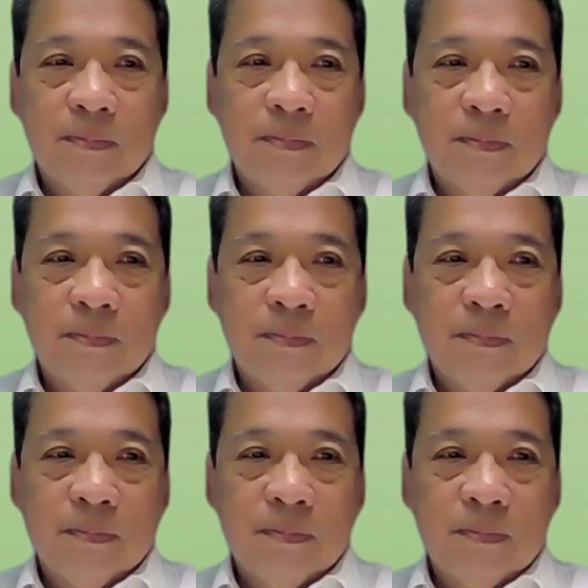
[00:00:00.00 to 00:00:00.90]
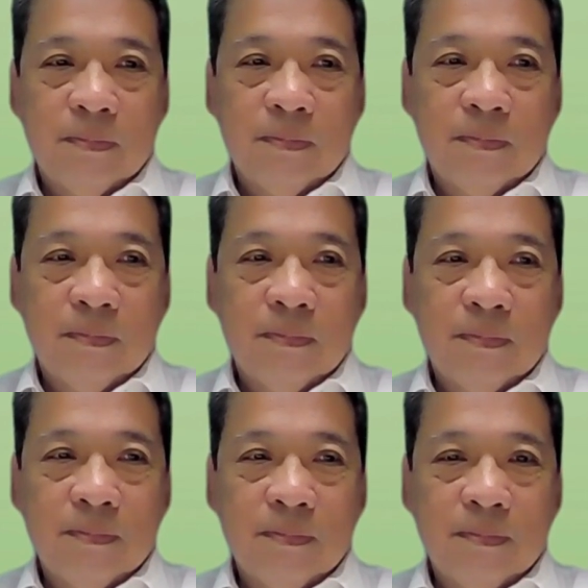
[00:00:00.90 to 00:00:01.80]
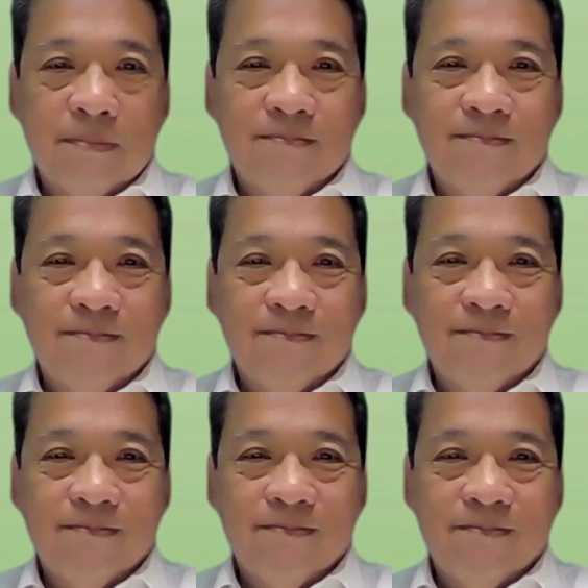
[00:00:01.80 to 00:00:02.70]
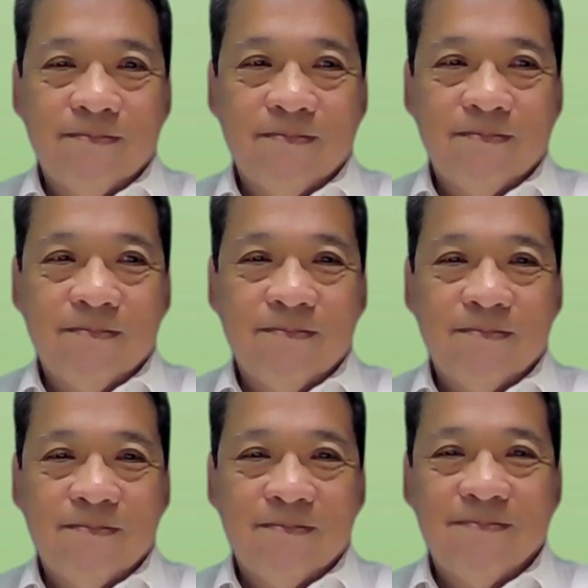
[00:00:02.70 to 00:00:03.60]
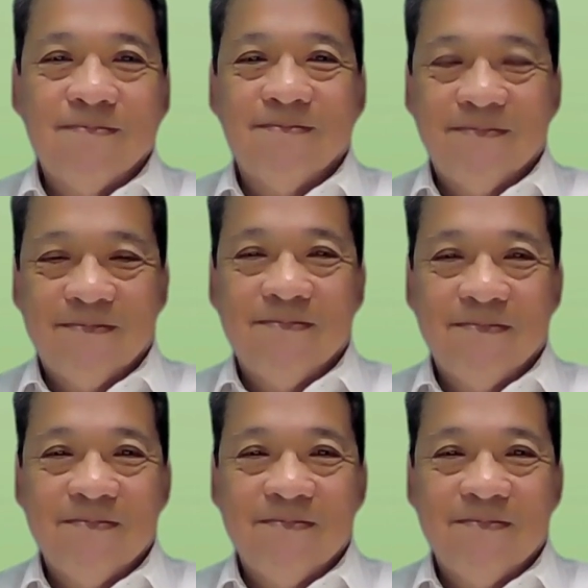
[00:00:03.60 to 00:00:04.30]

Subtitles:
No words are spoken by the person on screen.